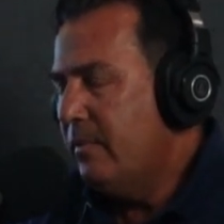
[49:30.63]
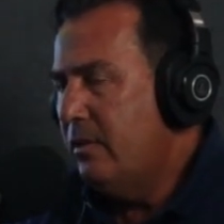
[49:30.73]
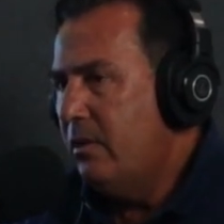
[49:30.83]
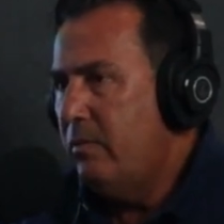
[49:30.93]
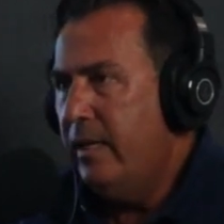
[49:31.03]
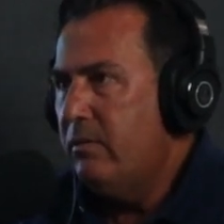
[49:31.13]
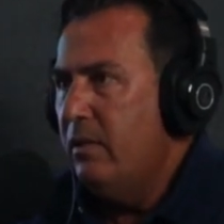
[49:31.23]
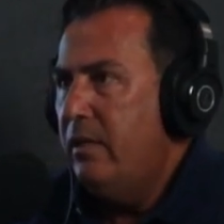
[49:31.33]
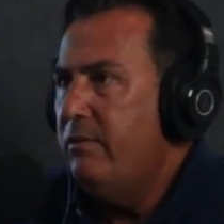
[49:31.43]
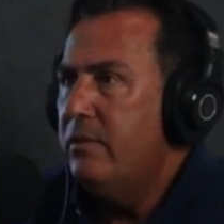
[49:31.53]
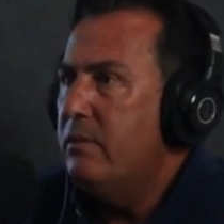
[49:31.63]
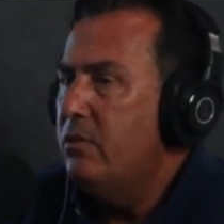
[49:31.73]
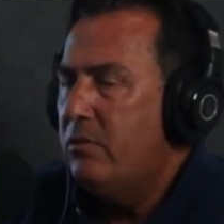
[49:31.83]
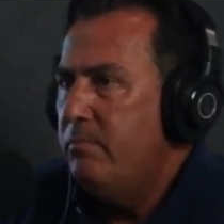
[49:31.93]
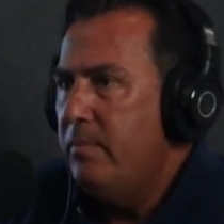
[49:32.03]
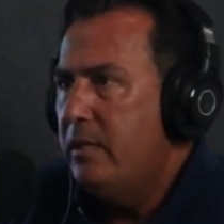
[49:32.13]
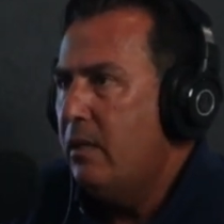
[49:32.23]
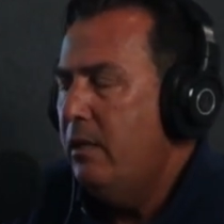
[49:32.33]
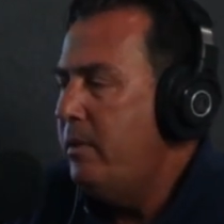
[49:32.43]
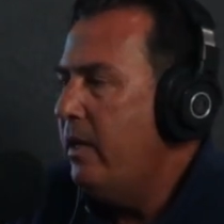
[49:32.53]
So we had to leave and just
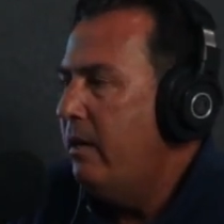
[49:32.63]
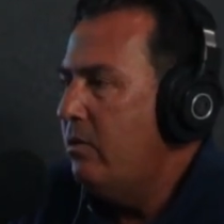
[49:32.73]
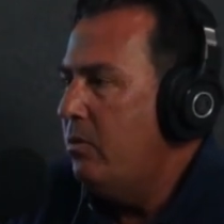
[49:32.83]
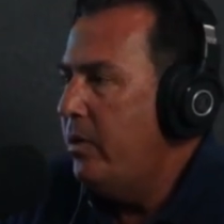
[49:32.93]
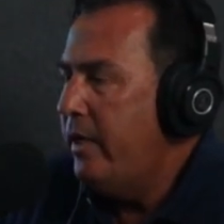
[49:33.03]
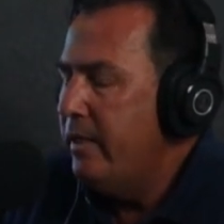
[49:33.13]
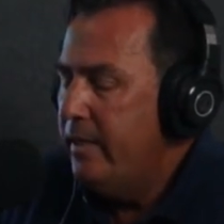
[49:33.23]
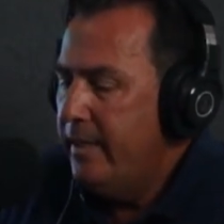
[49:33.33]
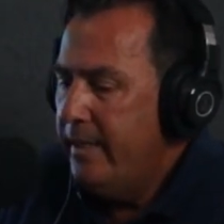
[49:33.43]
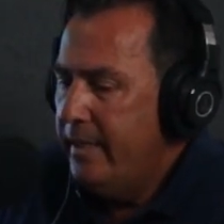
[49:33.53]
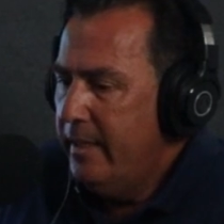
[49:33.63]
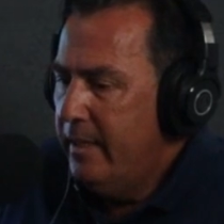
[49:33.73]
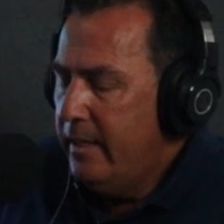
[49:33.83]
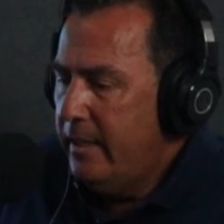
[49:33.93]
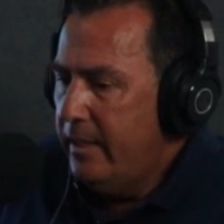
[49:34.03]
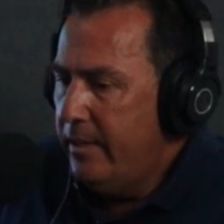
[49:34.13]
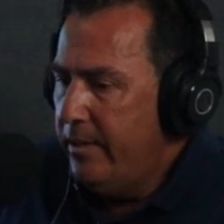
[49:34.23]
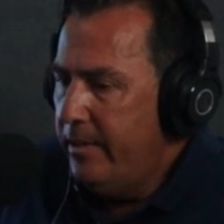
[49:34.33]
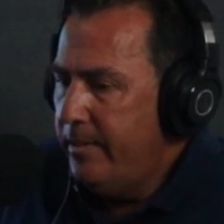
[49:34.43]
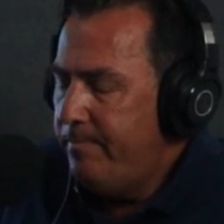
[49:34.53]
basically be away.
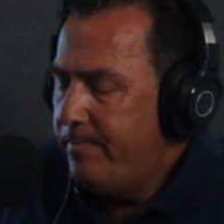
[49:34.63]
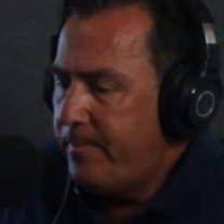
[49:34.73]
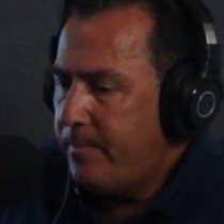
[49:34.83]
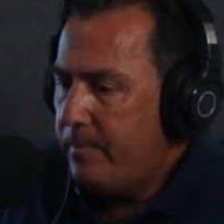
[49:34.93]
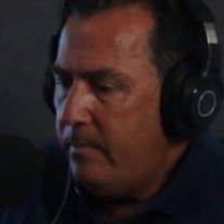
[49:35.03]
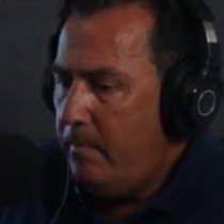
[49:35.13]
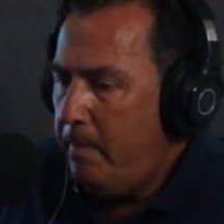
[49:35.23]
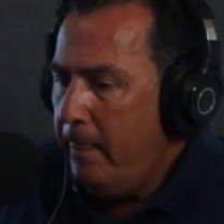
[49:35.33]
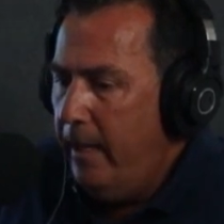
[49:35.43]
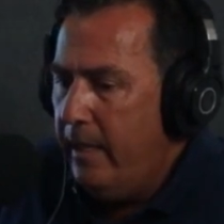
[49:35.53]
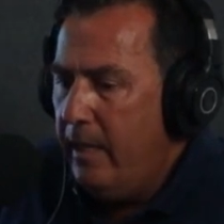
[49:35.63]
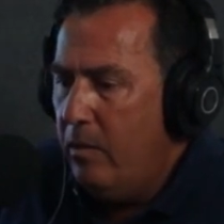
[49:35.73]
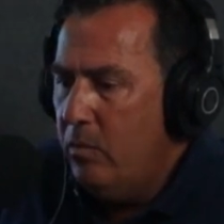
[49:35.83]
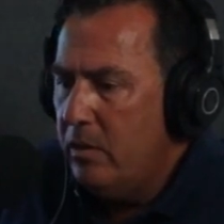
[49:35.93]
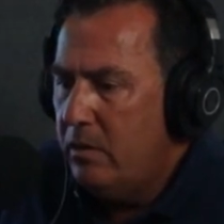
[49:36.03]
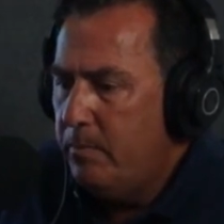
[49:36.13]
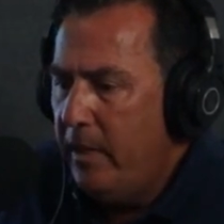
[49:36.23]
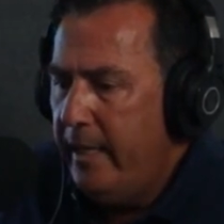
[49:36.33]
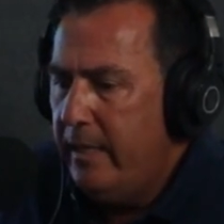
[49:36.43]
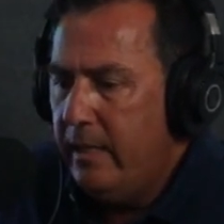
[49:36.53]
And I was
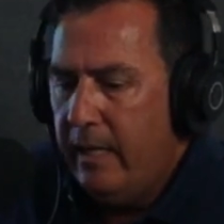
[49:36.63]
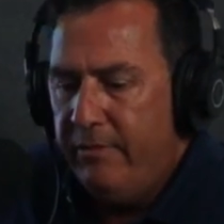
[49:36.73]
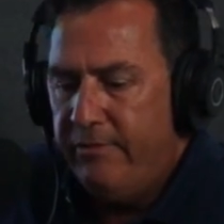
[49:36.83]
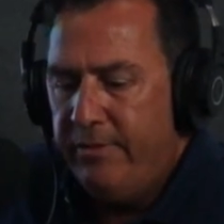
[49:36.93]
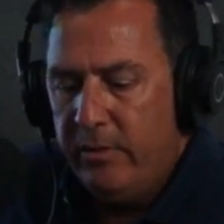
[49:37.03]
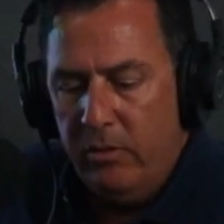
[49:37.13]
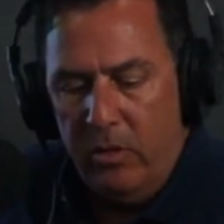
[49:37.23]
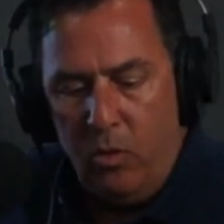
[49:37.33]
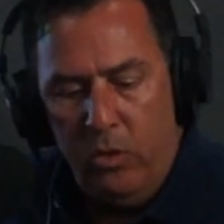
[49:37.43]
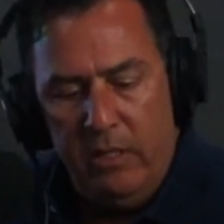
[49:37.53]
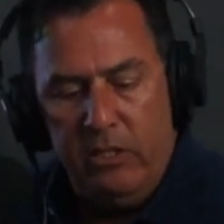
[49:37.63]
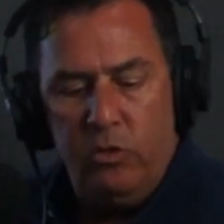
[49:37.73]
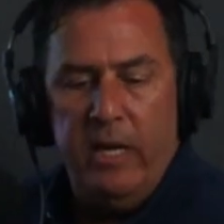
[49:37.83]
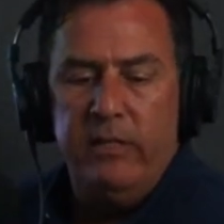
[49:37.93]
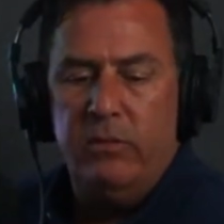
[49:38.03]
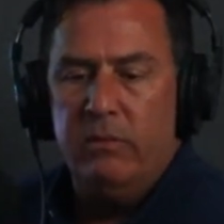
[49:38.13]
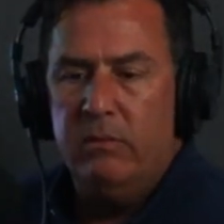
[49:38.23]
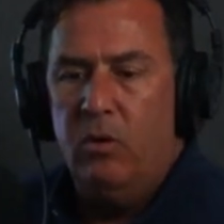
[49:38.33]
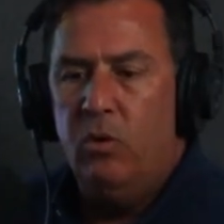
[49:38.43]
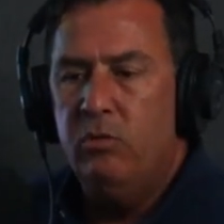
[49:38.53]
playing and I felt on the court and I tried to
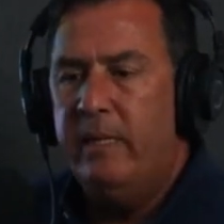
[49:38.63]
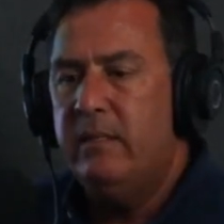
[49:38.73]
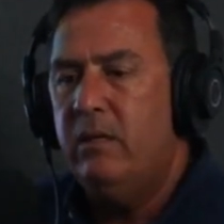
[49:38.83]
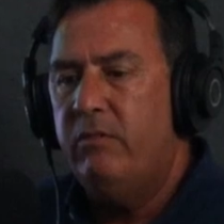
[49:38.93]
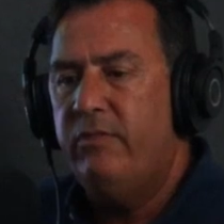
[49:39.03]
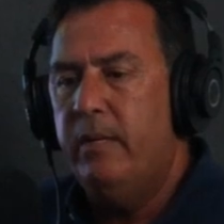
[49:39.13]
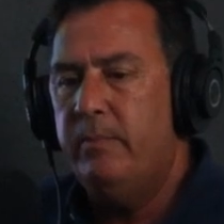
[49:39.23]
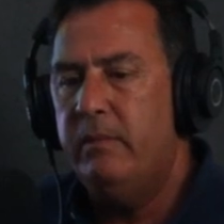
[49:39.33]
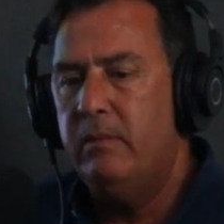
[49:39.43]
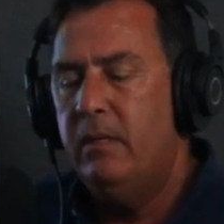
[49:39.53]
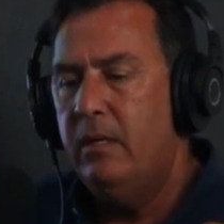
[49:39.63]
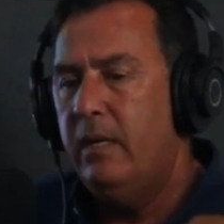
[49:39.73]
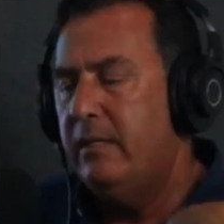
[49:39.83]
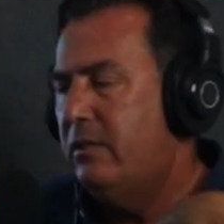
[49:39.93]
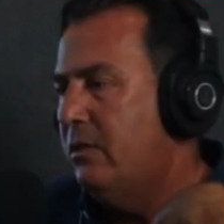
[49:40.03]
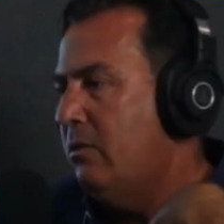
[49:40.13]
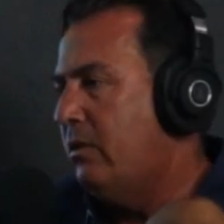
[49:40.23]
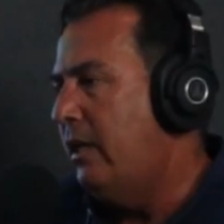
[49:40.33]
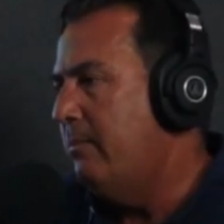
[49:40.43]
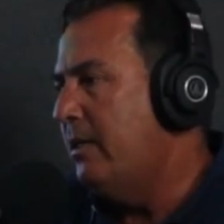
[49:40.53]
hold myself up and I
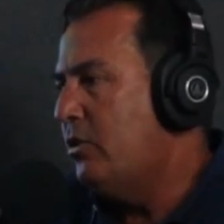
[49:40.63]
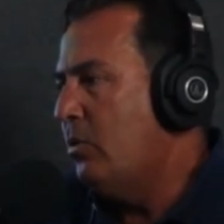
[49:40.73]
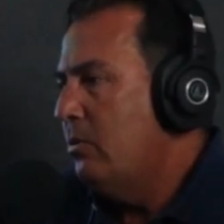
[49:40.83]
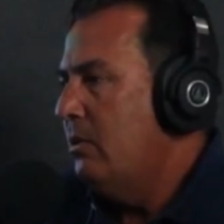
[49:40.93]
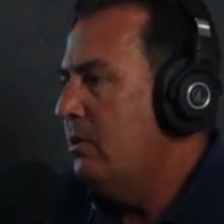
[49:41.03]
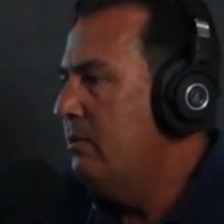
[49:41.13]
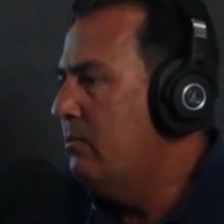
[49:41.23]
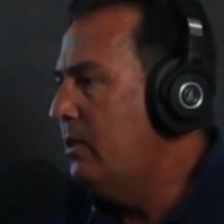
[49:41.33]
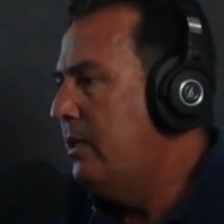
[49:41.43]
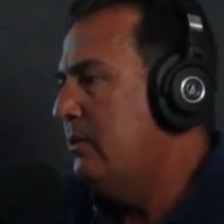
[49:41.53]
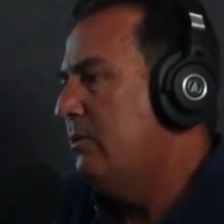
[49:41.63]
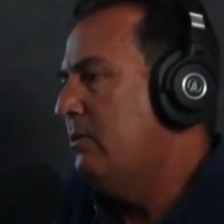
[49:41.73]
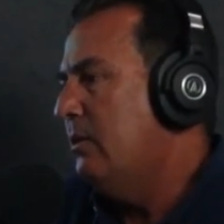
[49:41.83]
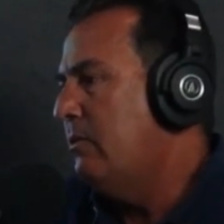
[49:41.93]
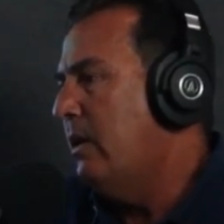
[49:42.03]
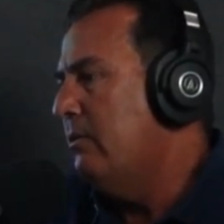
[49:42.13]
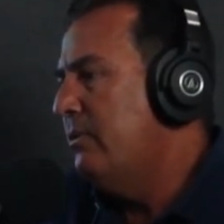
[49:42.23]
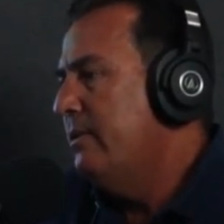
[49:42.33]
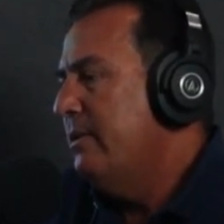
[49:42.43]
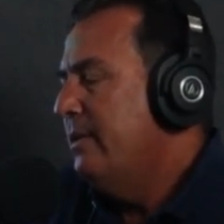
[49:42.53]
dislocated my shoulder when I hit the ground.